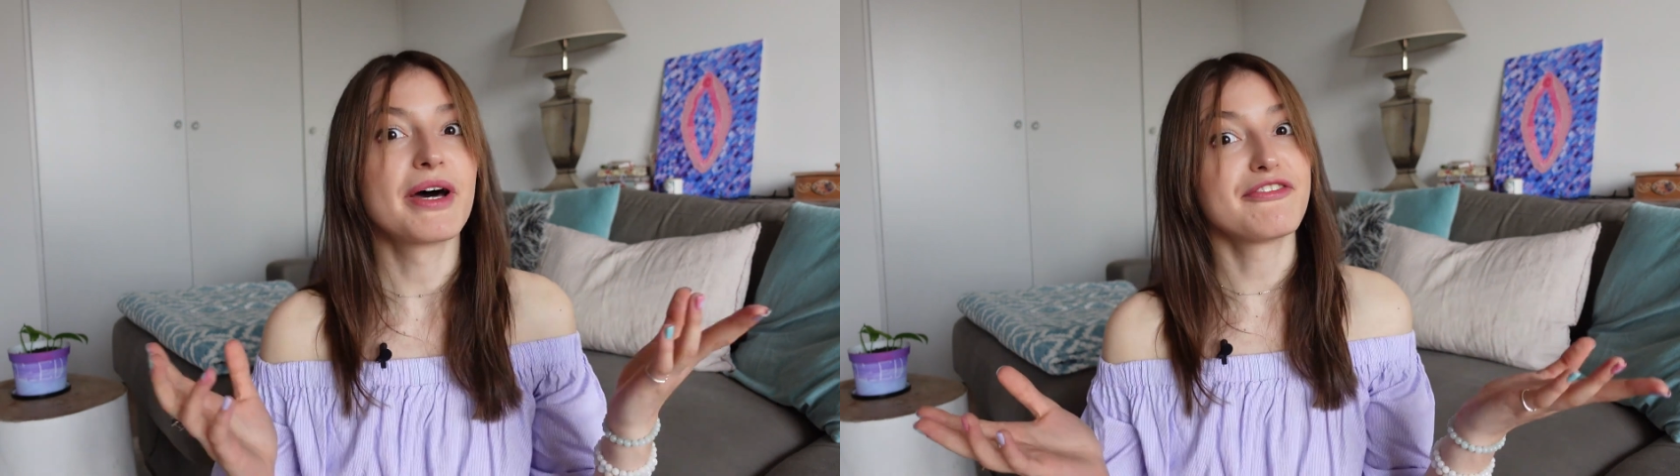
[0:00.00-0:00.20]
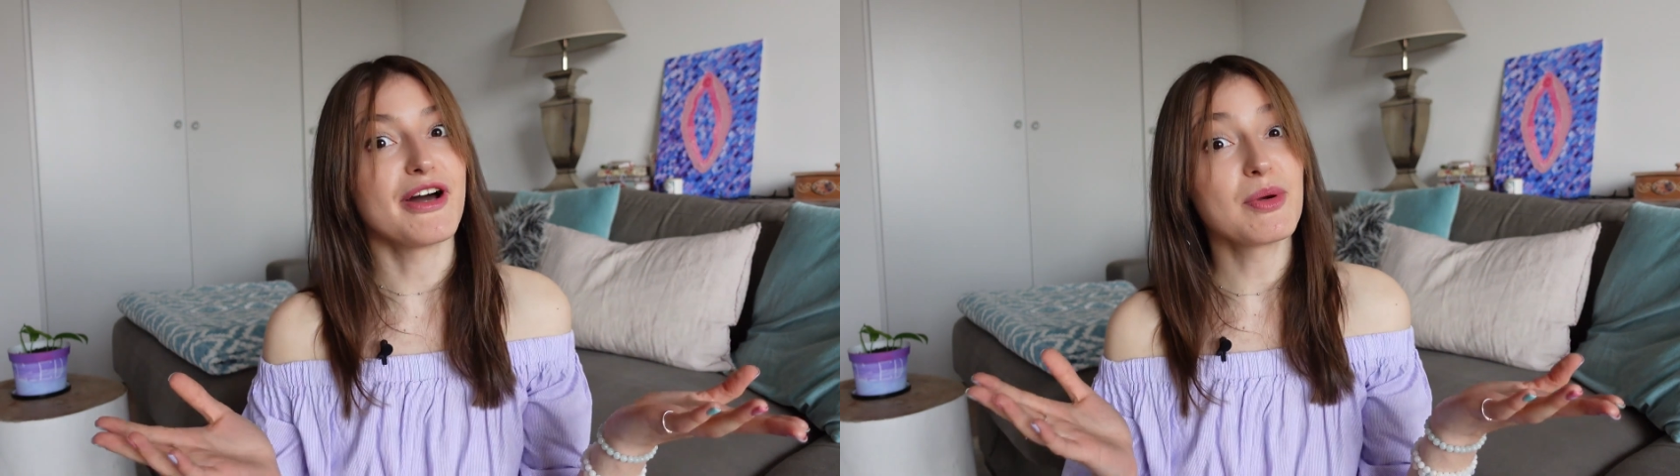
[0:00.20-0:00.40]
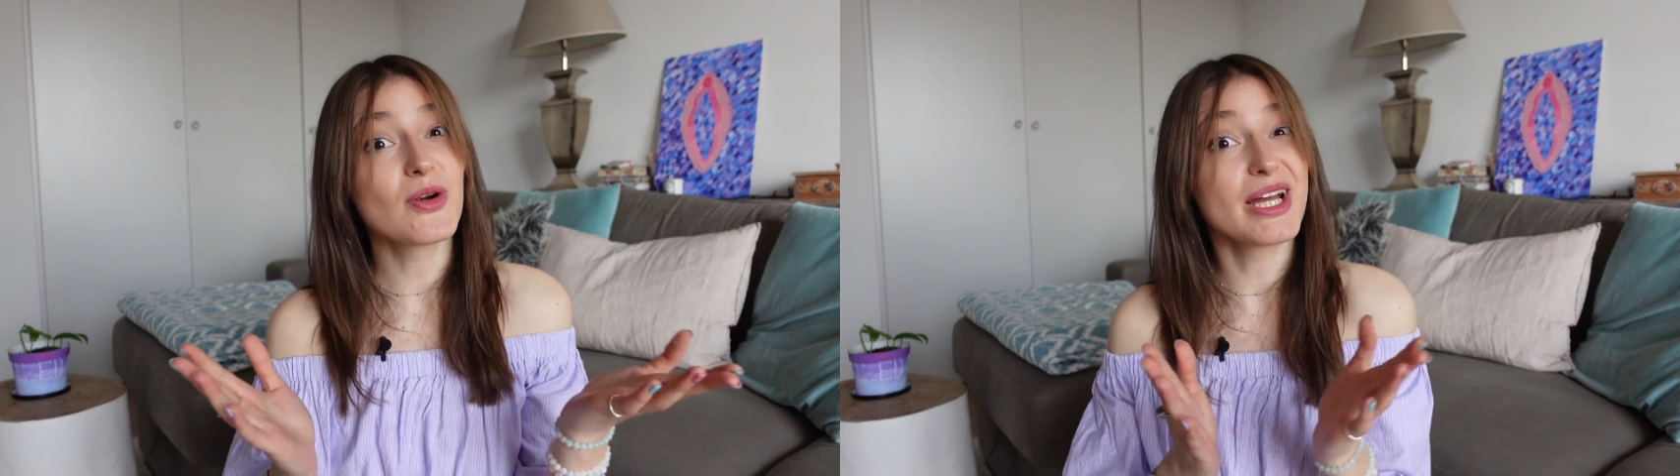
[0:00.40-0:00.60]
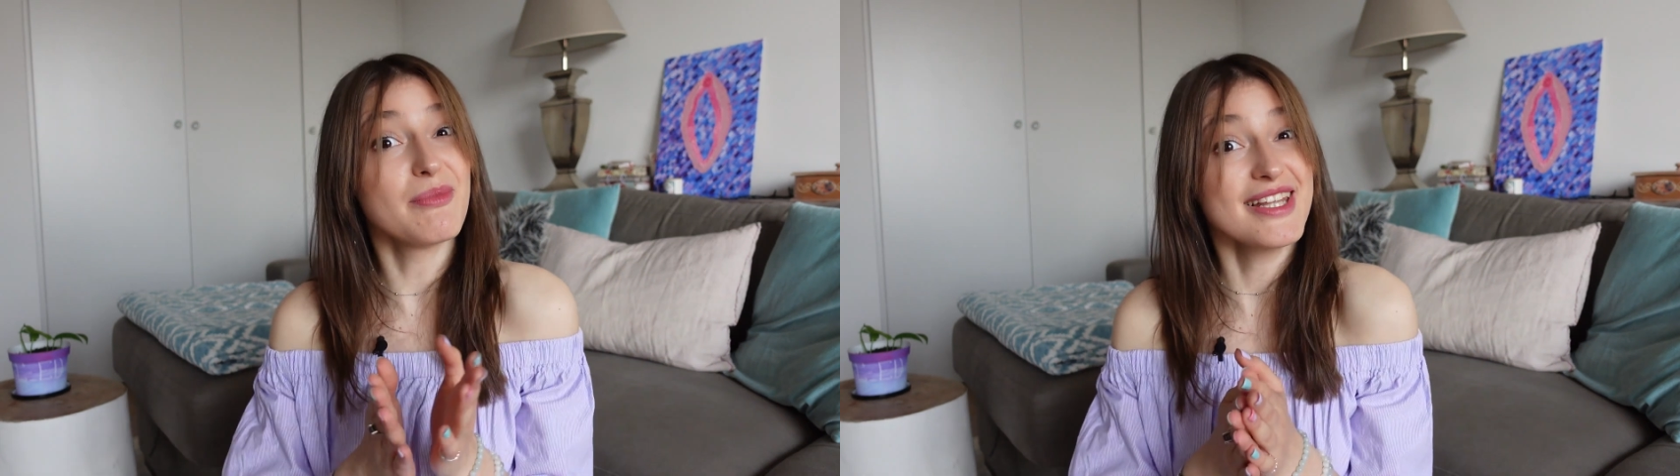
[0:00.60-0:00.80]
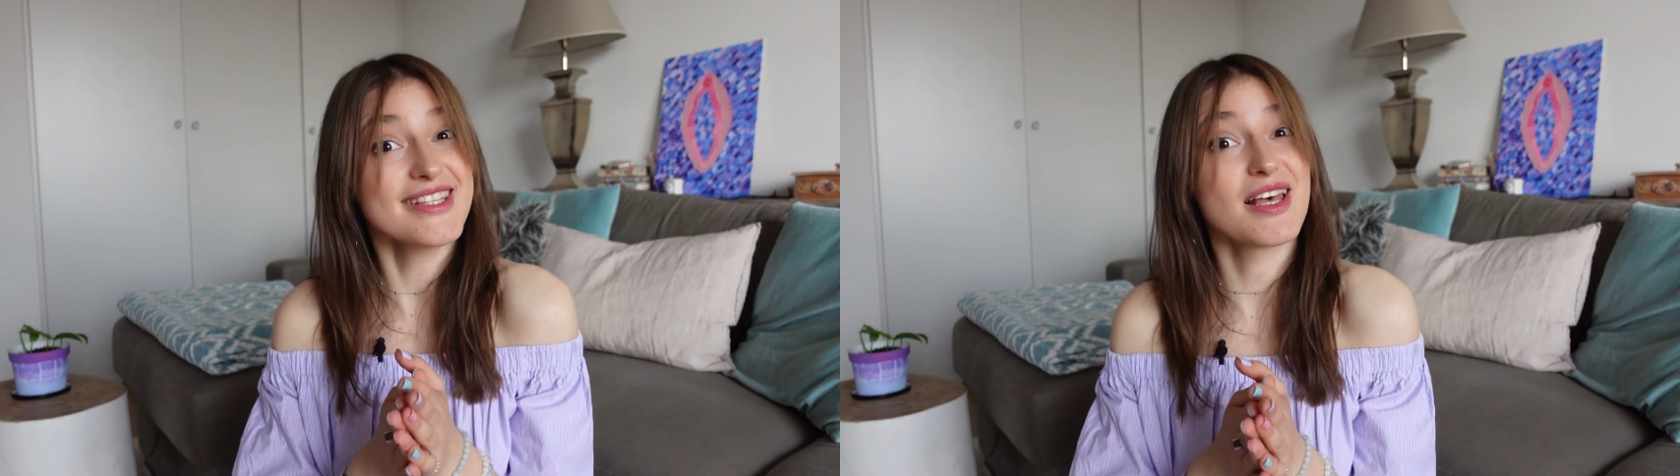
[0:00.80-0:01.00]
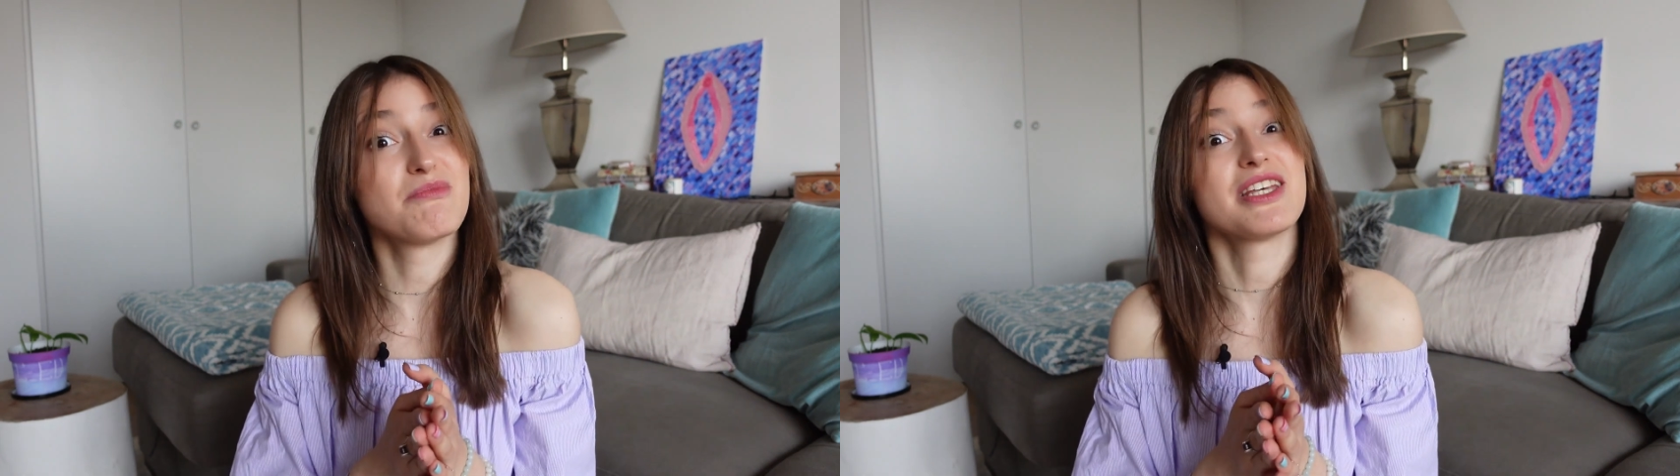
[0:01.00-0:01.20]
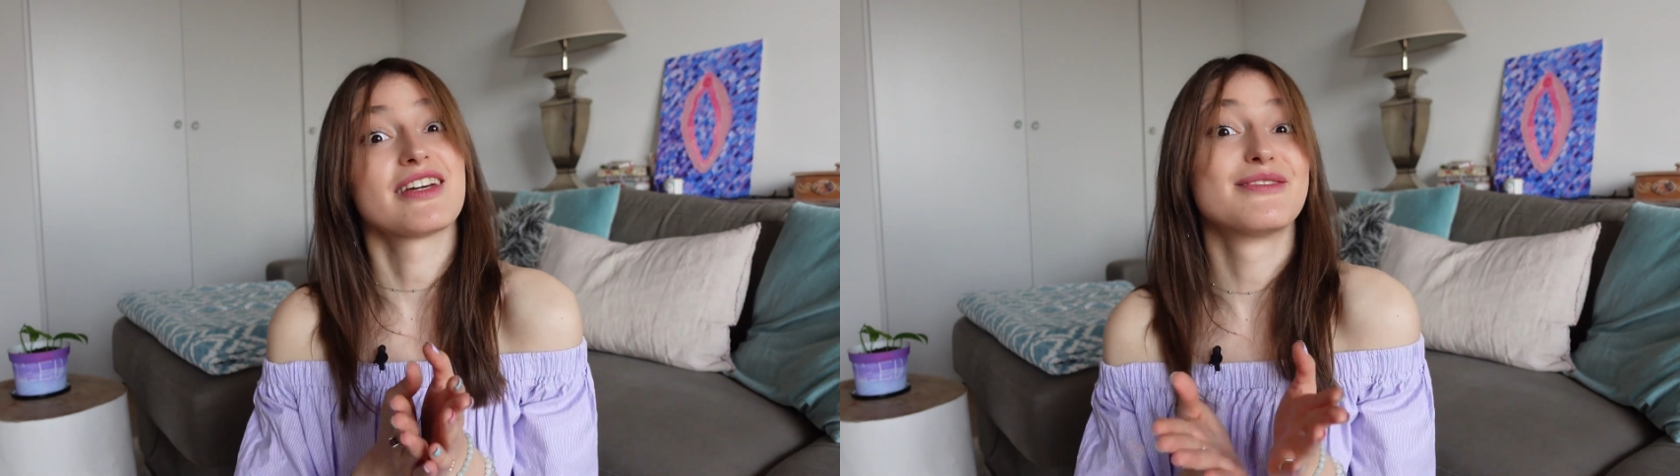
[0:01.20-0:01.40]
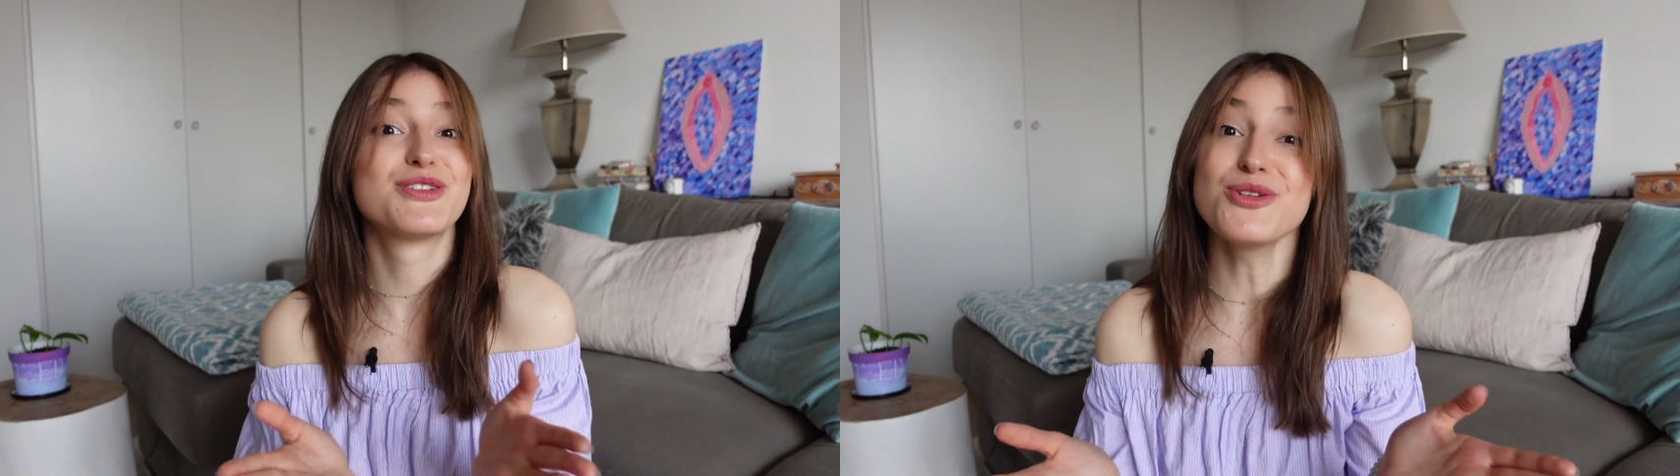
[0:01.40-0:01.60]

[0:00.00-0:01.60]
But if I may recommend something,